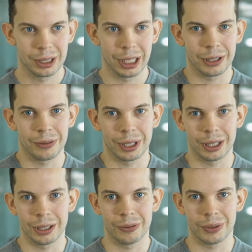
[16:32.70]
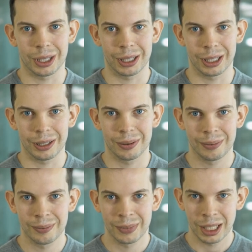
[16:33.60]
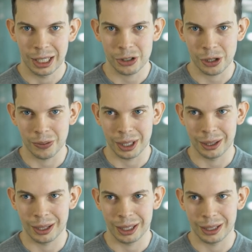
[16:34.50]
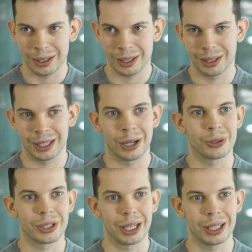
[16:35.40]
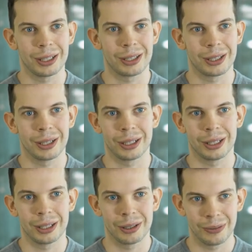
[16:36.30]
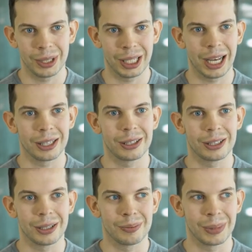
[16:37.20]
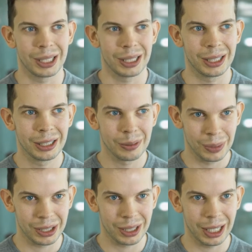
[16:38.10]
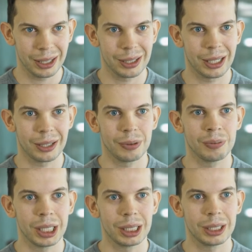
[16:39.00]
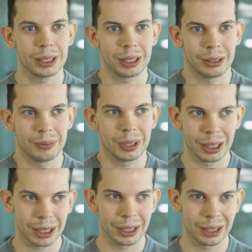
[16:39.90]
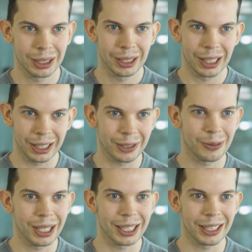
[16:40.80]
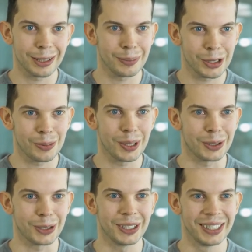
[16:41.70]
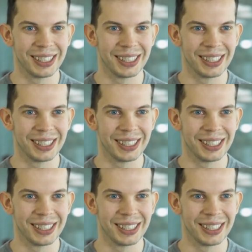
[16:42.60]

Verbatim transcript: And uh, with uh, each of the, these downsides, uh, we had some uh, mistakes that we made, but I think we are getting much better.